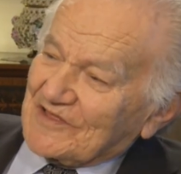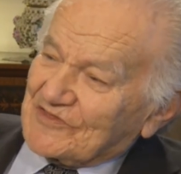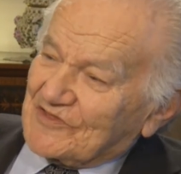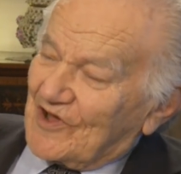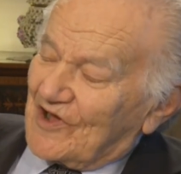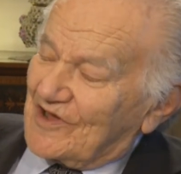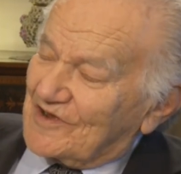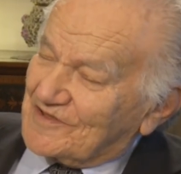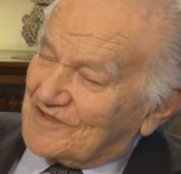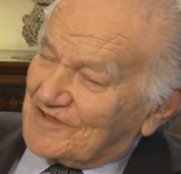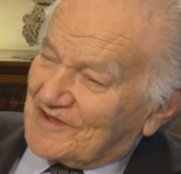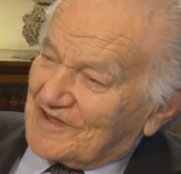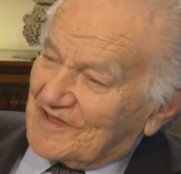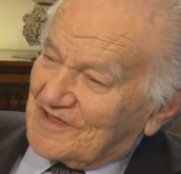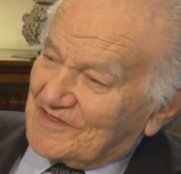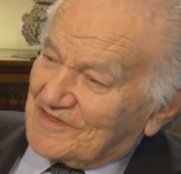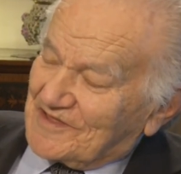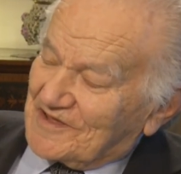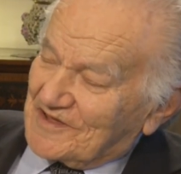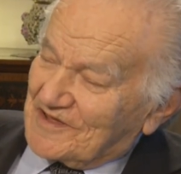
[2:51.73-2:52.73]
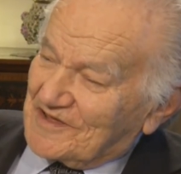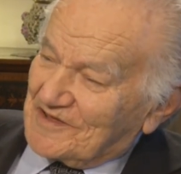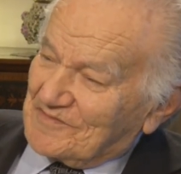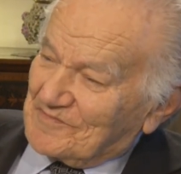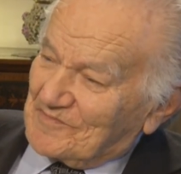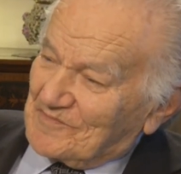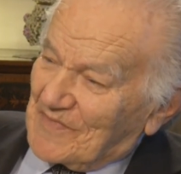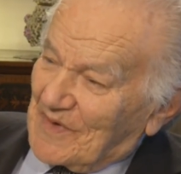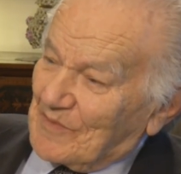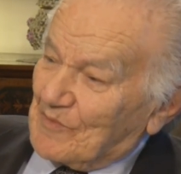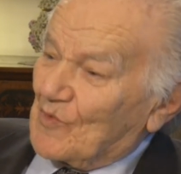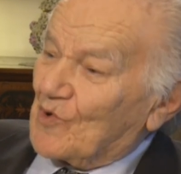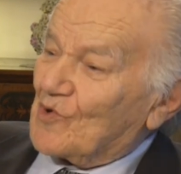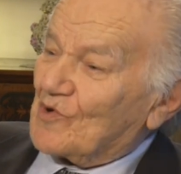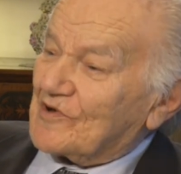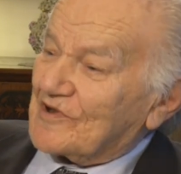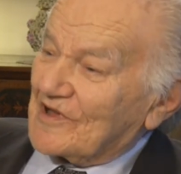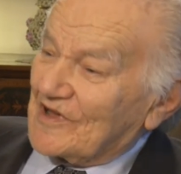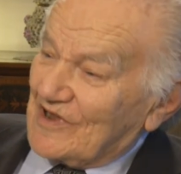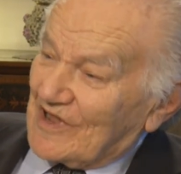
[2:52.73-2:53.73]
done in the
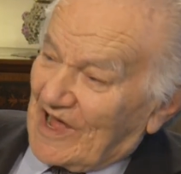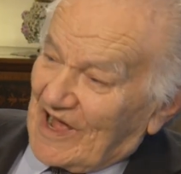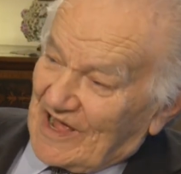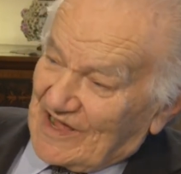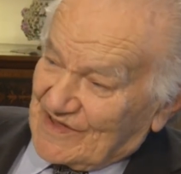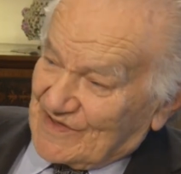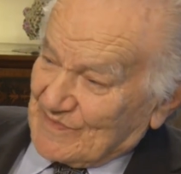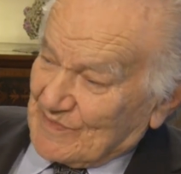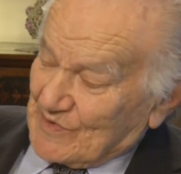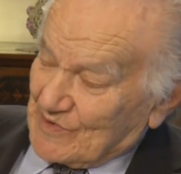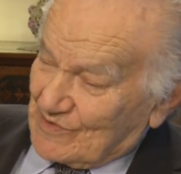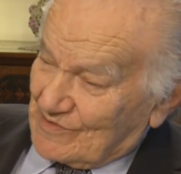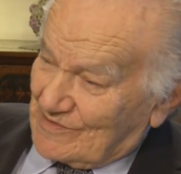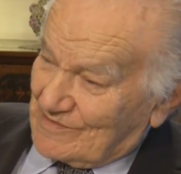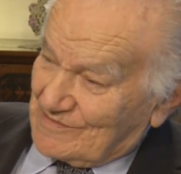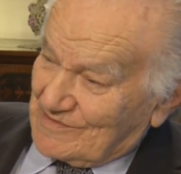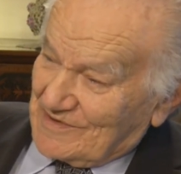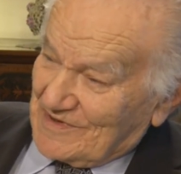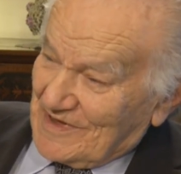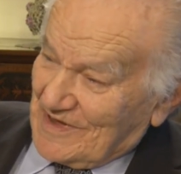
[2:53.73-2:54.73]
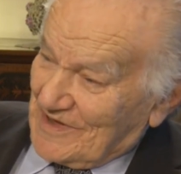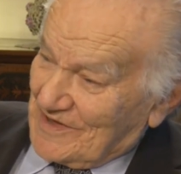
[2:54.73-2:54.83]
Memorial Hospital,